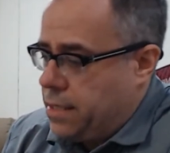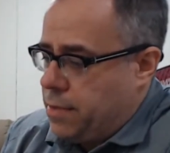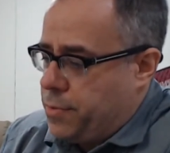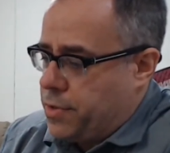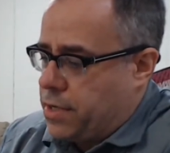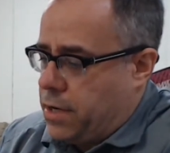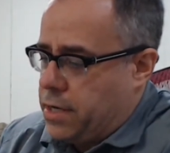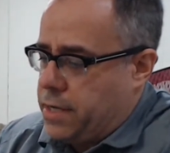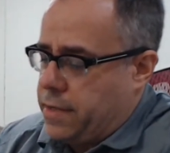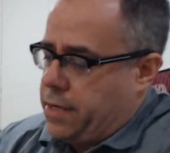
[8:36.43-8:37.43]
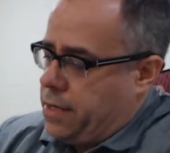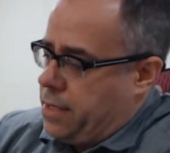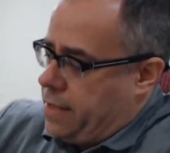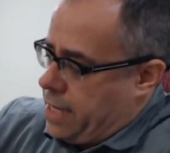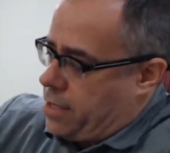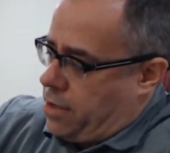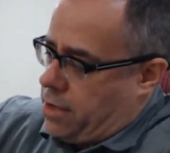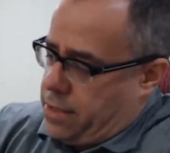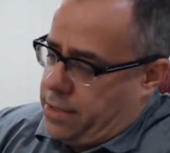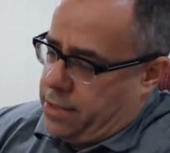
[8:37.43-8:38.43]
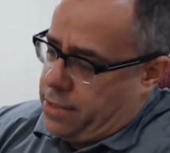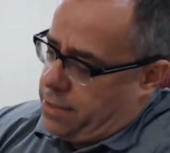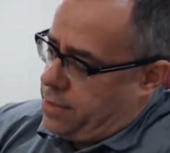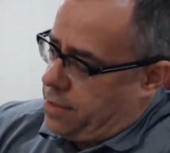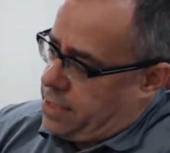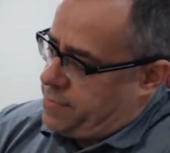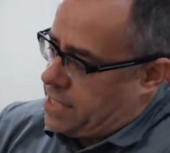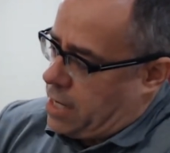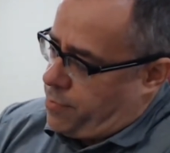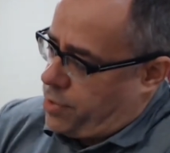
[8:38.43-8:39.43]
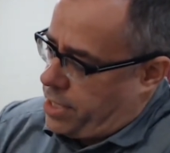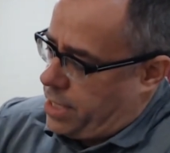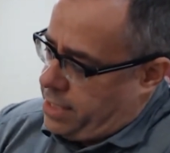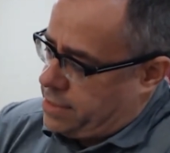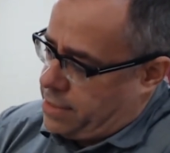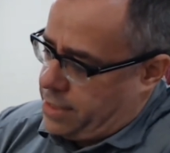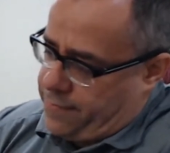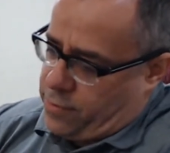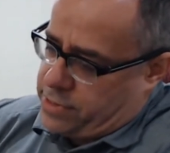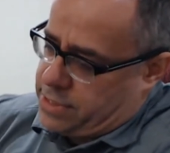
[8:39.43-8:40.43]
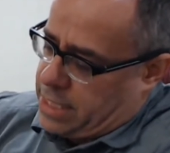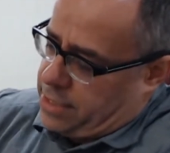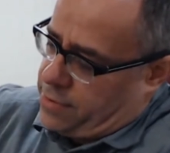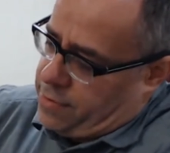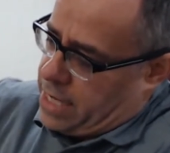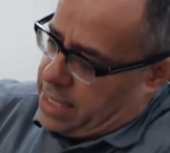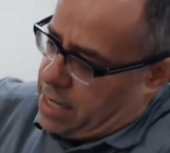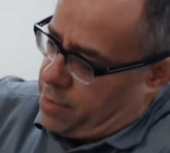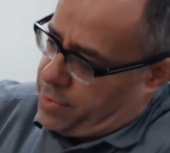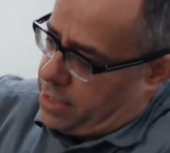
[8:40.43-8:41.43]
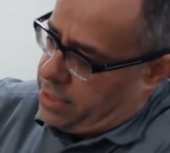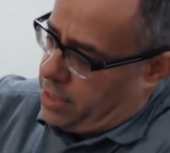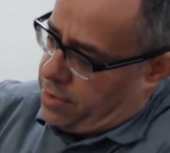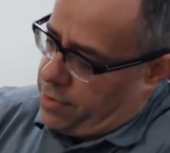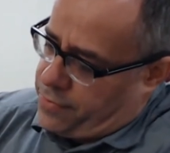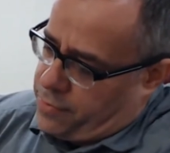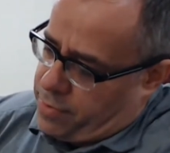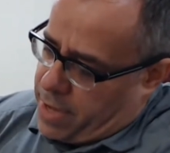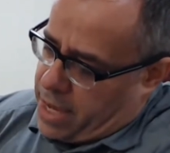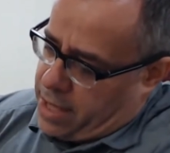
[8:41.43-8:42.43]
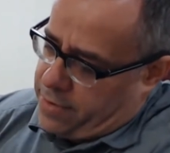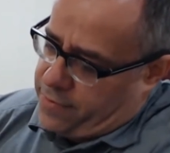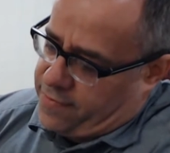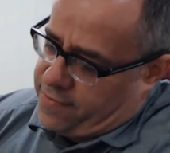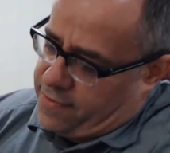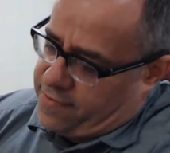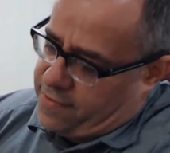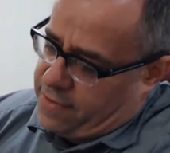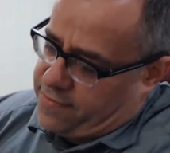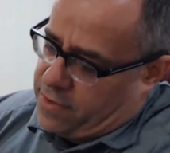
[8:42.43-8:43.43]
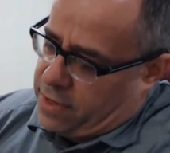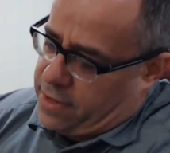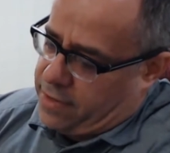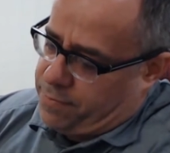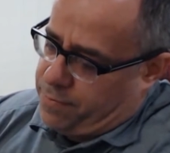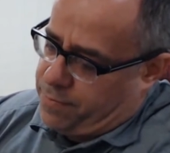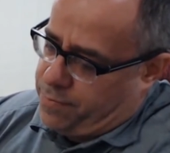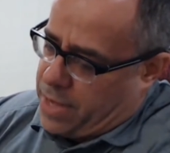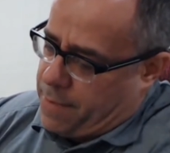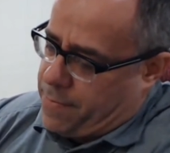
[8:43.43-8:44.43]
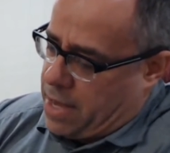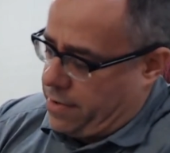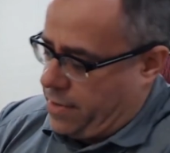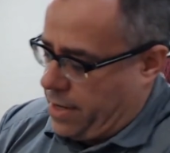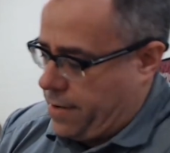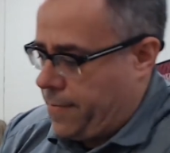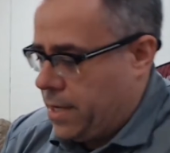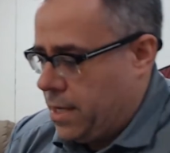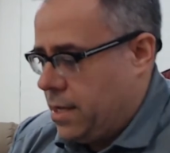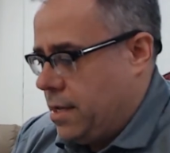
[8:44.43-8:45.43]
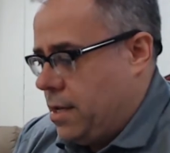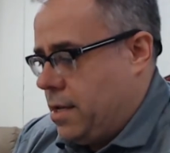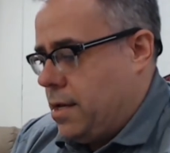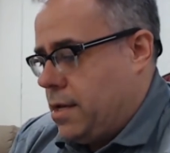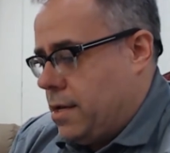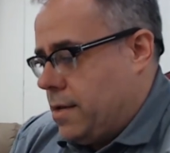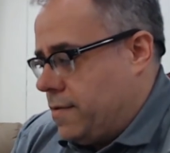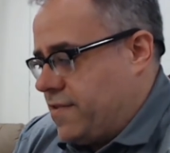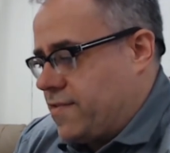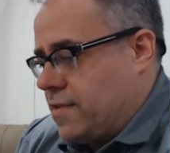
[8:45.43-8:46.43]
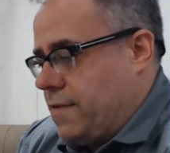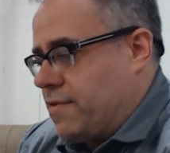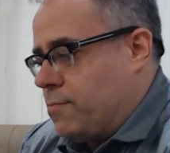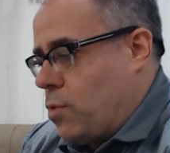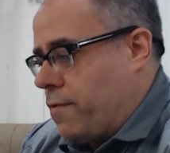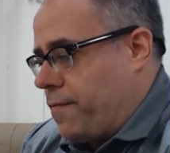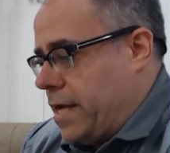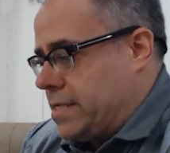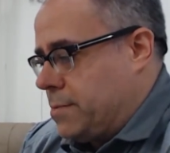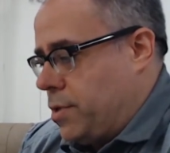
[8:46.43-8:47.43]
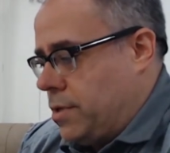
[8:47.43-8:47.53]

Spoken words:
put the card in there, that card comes out pretty easily. Of course it's not going to do that now, but you know, going through the mail, you can see the sleeve started to pop out of there. This sleeve is more flexible.